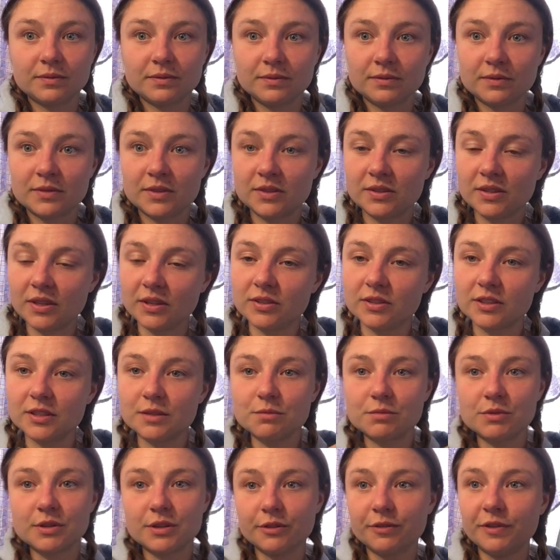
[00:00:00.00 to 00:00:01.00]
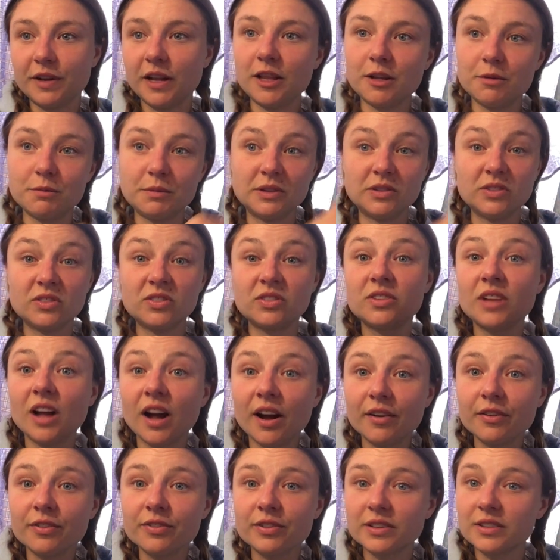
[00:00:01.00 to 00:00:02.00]
system development
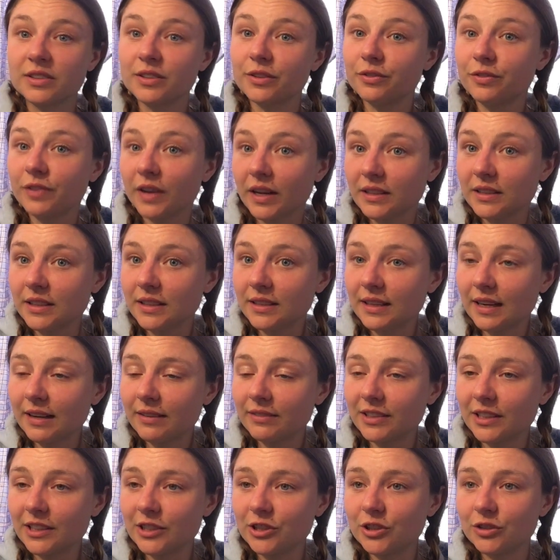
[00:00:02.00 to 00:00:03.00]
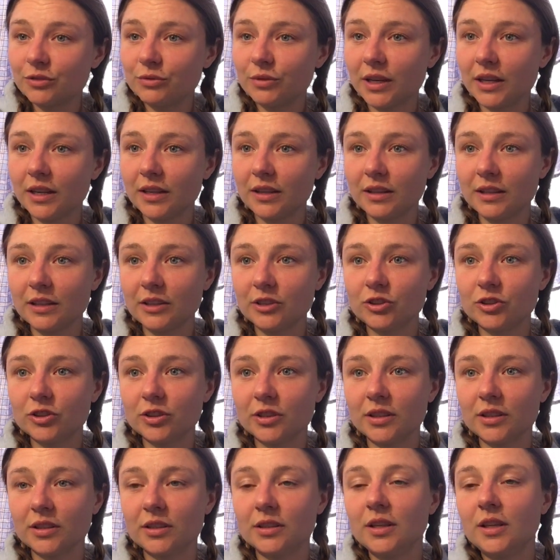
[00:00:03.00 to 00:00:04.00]
stuff that's affecting navigation
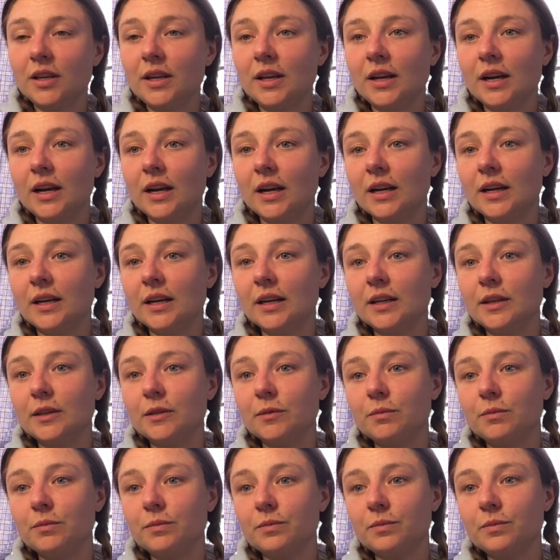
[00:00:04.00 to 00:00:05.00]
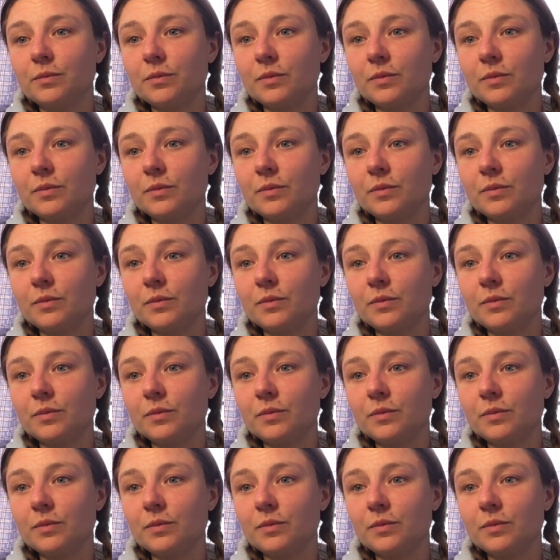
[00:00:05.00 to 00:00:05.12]
regulation, um,